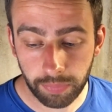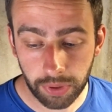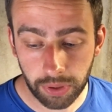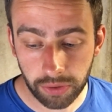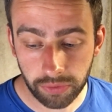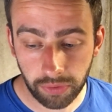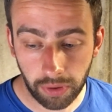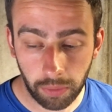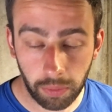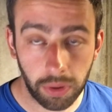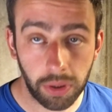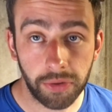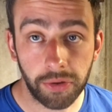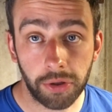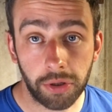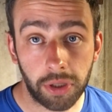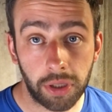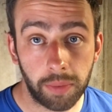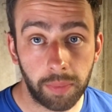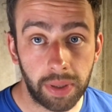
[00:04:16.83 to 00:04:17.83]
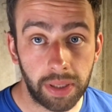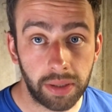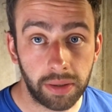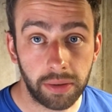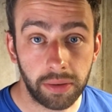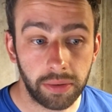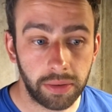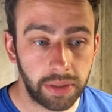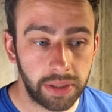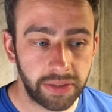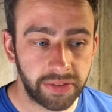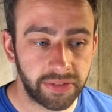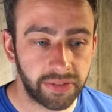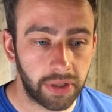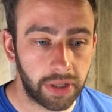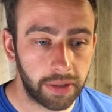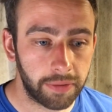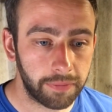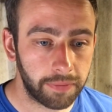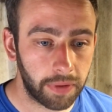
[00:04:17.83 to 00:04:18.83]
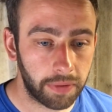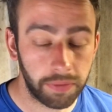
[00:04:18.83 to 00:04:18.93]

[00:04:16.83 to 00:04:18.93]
because I want to document this stuff.